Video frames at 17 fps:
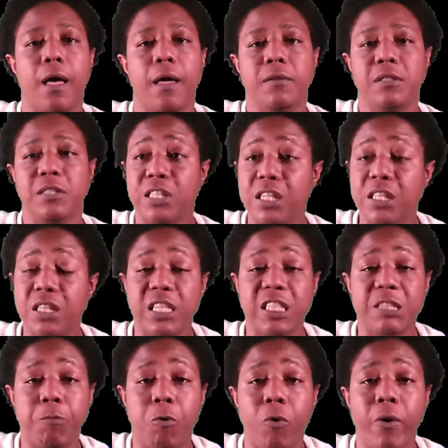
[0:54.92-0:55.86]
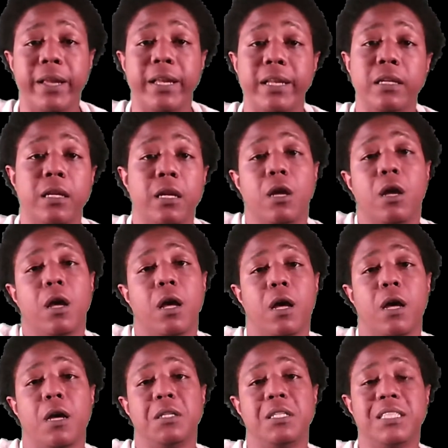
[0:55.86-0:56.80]
To this point,
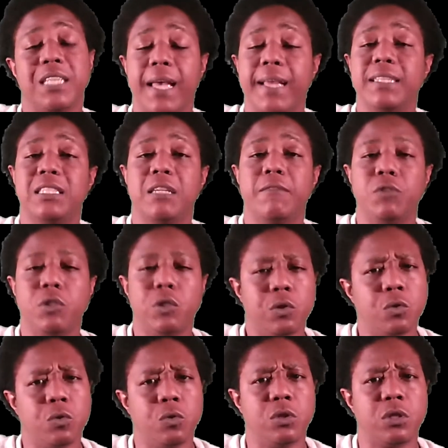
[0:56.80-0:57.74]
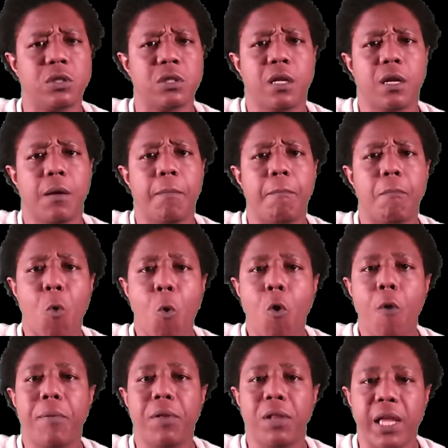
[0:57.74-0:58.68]
the Titans have used more
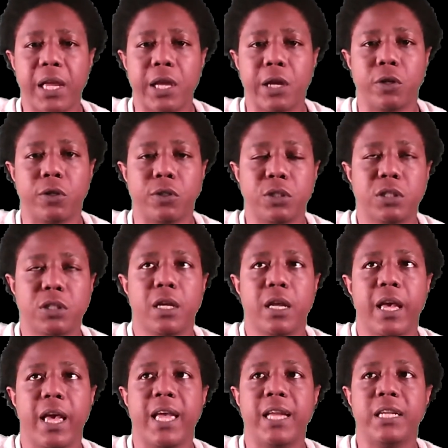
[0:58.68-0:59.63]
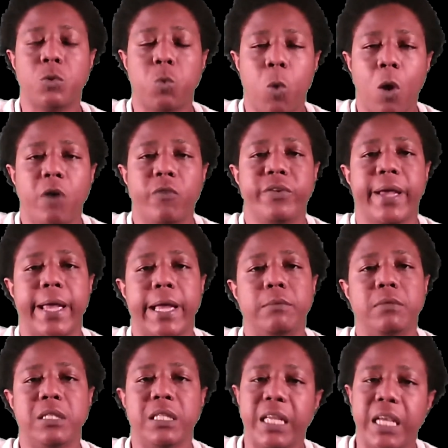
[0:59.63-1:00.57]
players in 12 games
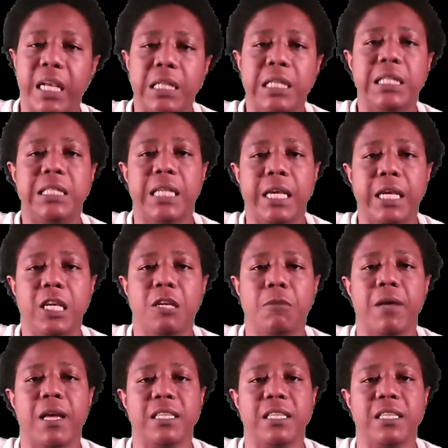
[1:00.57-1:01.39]
than any team has